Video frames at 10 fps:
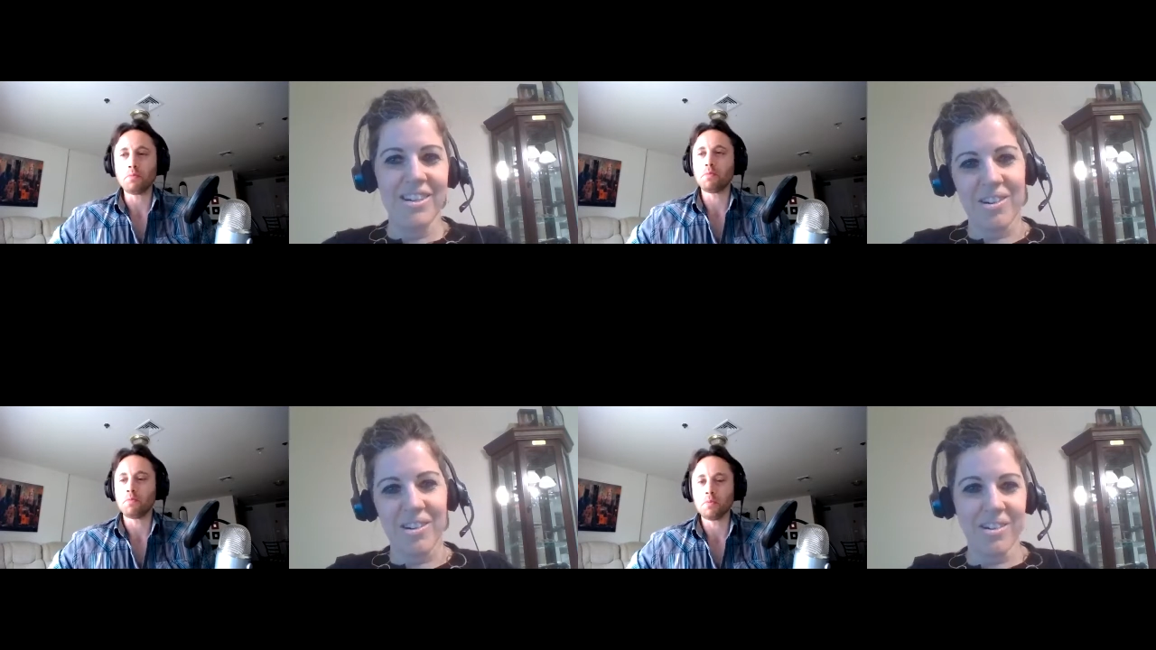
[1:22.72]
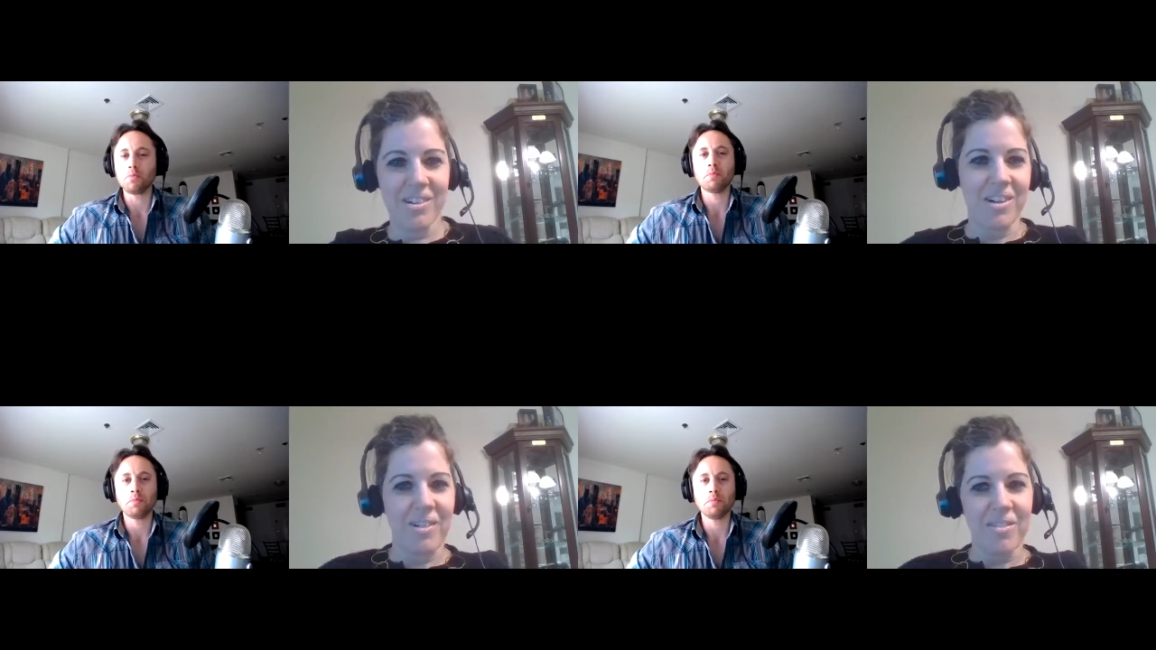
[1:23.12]

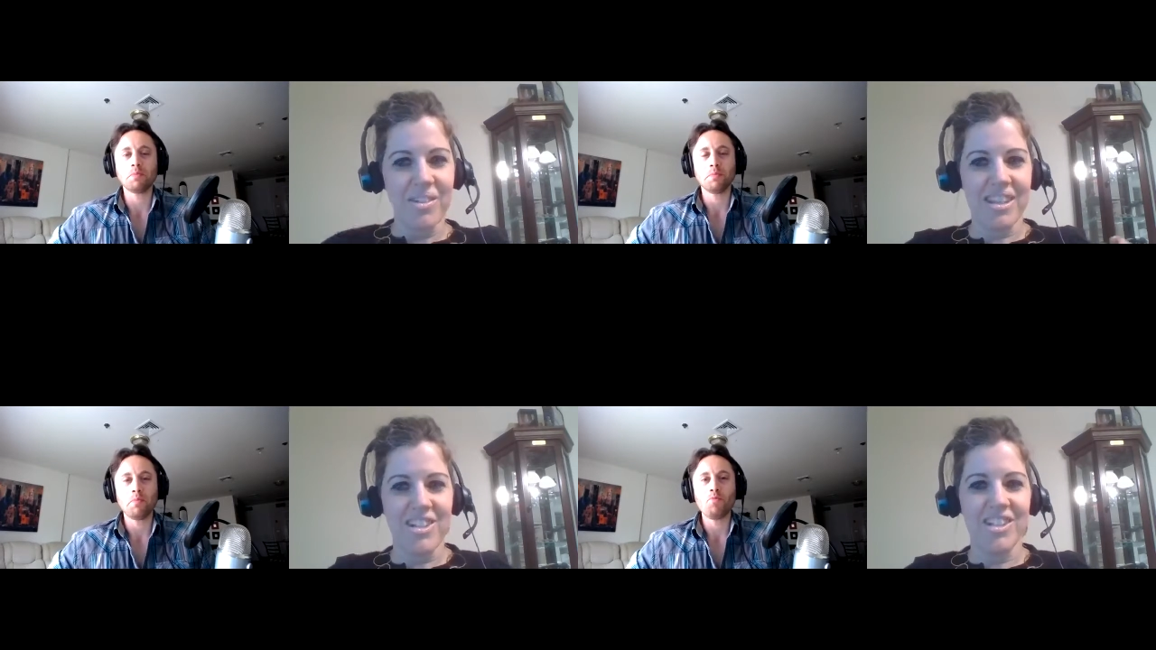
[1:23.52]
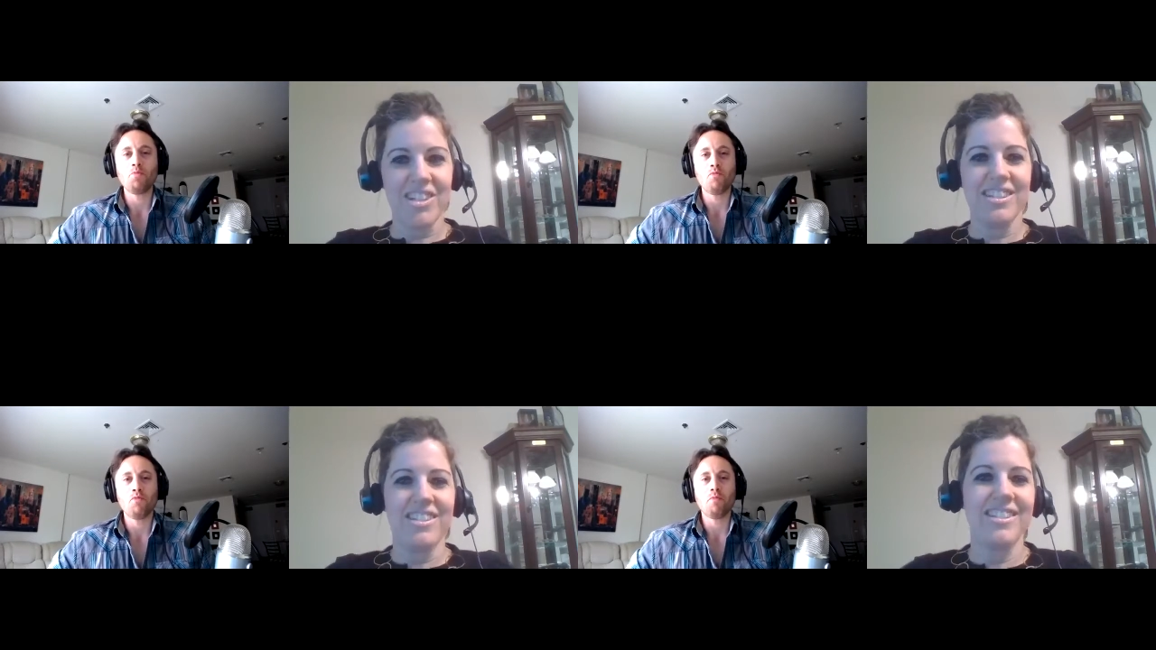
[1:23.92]
Speaker 1: heard,
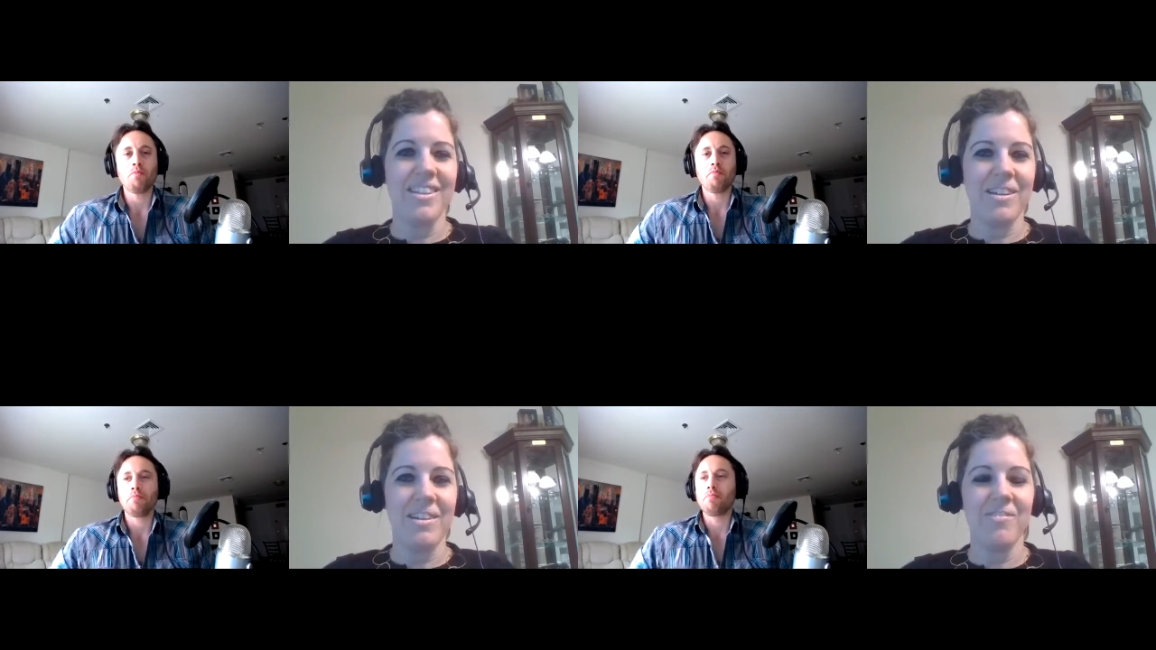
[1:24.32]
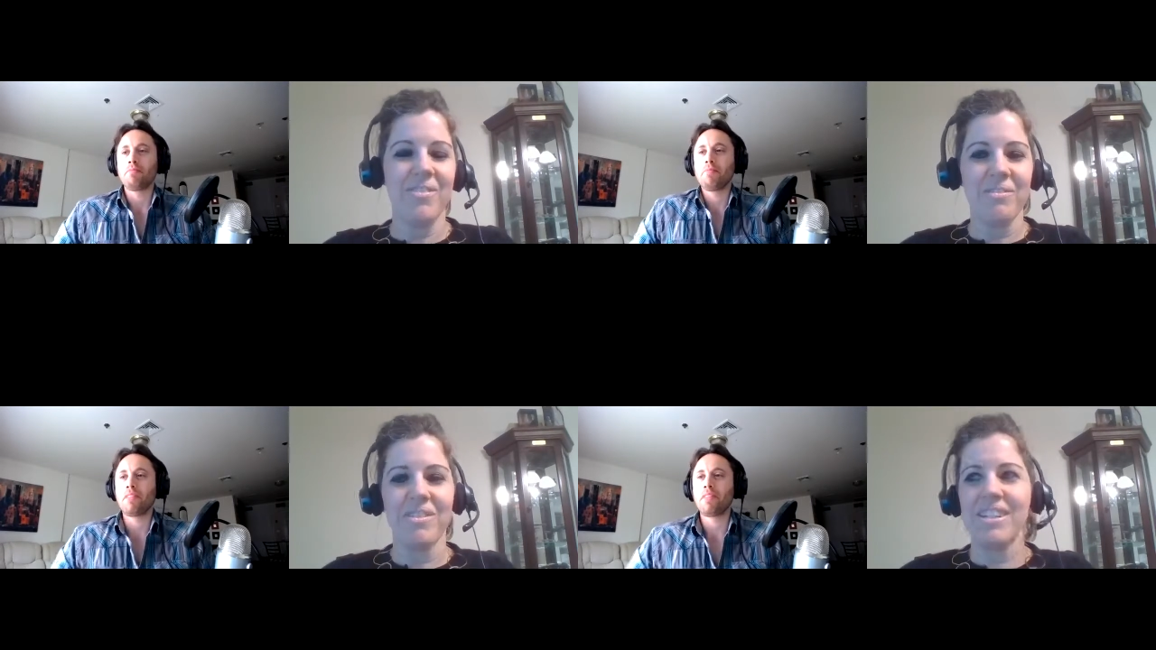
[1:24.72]
conversations, so, and
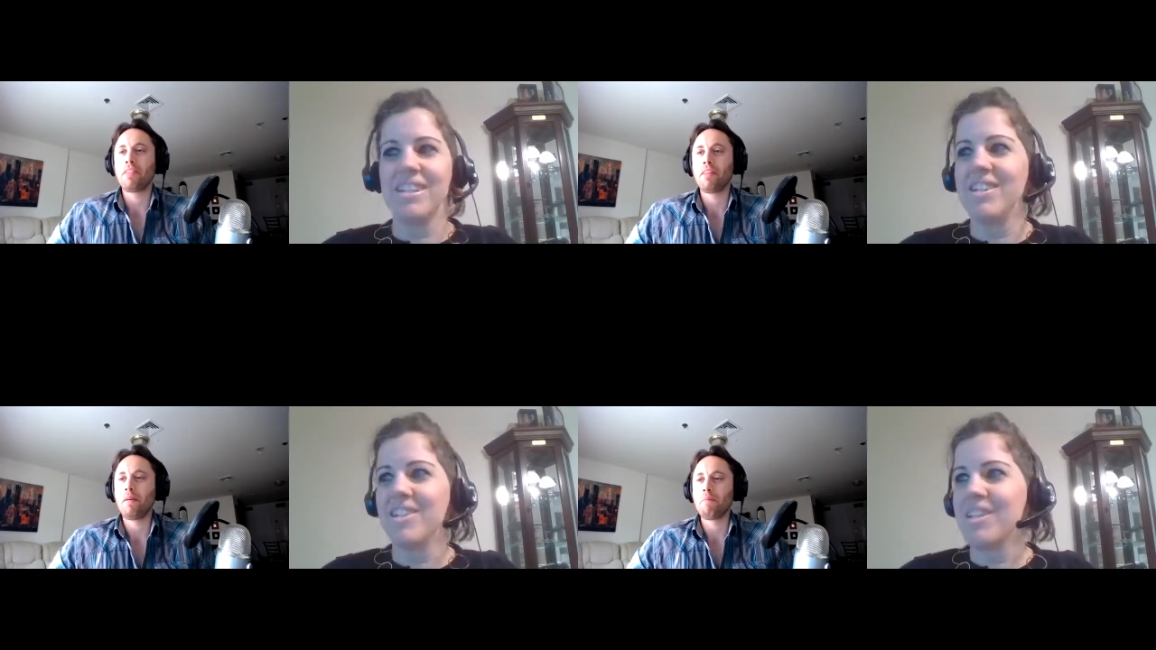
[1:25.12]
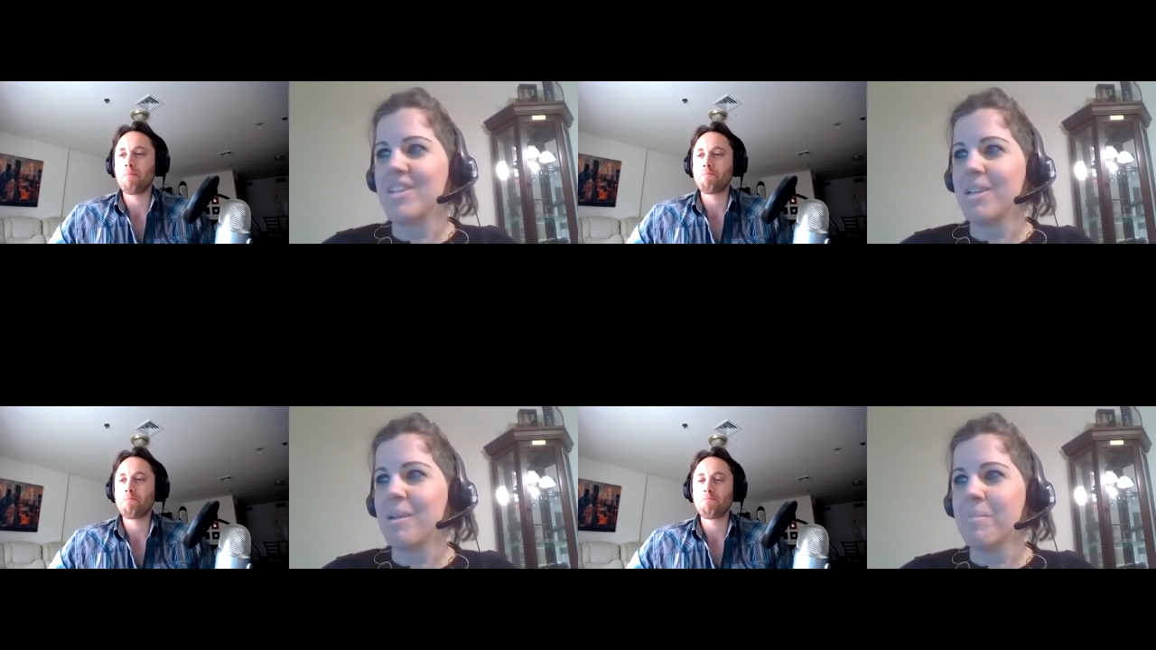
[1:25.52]
feel free to,
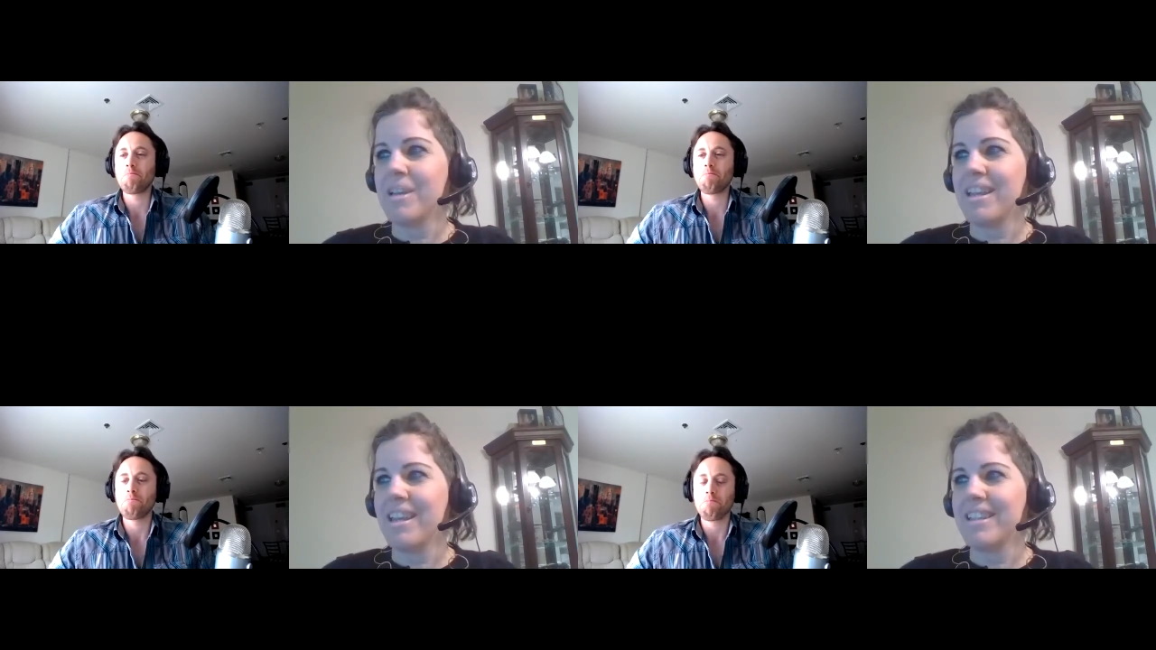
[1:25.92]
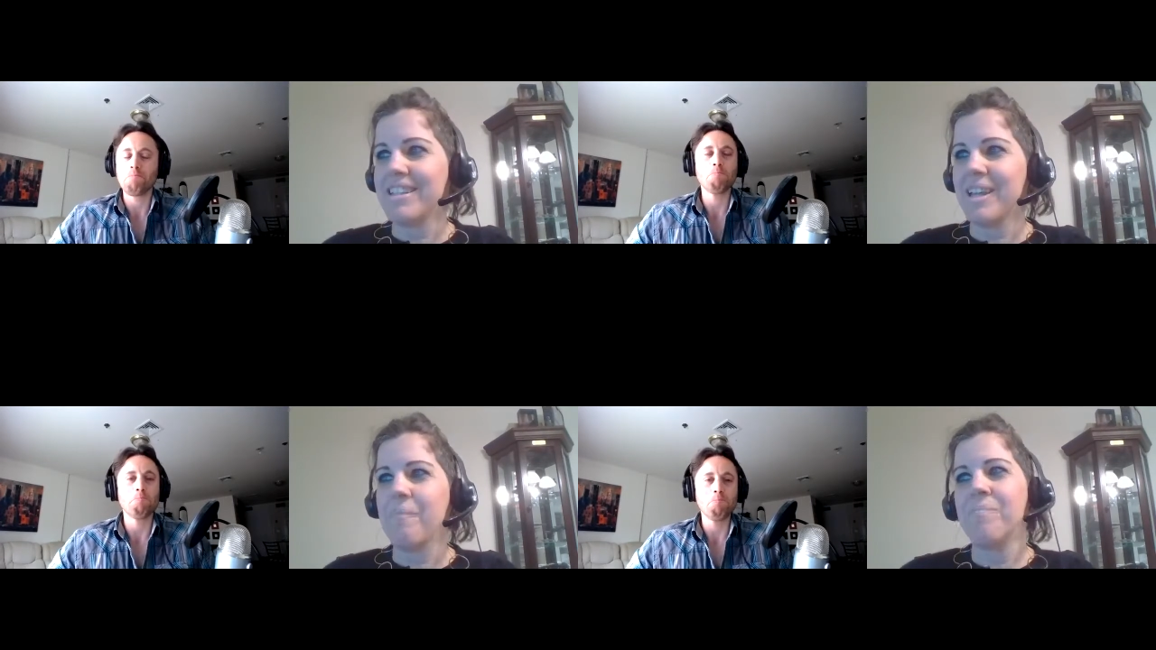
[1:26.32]
to jump in at
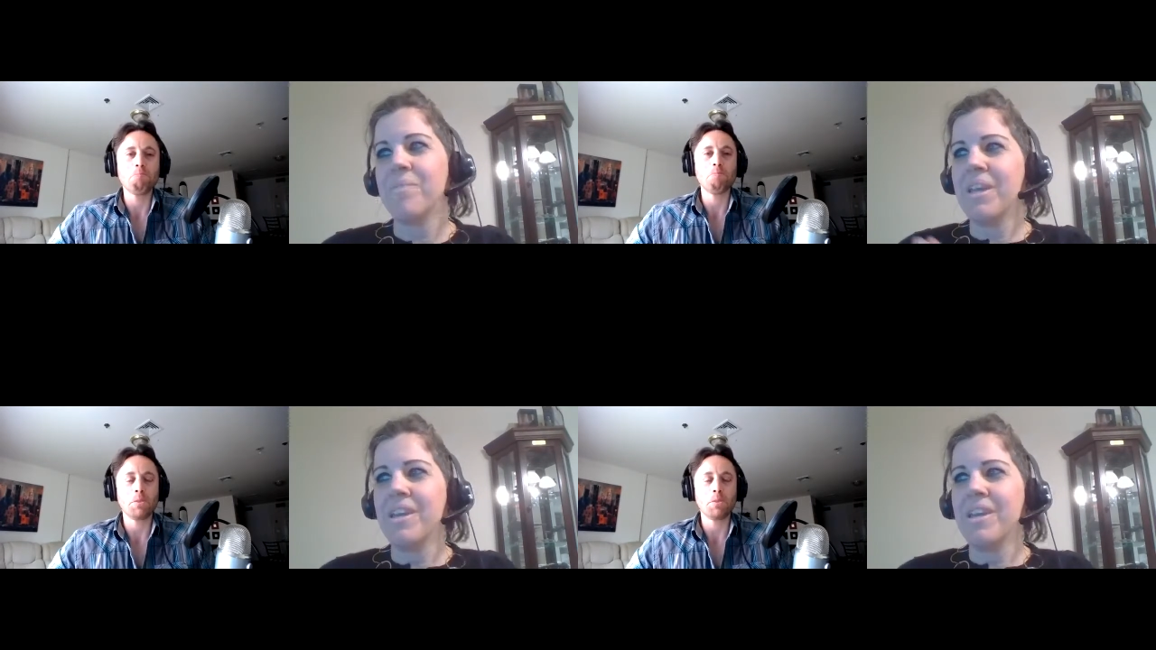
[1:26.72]
any time.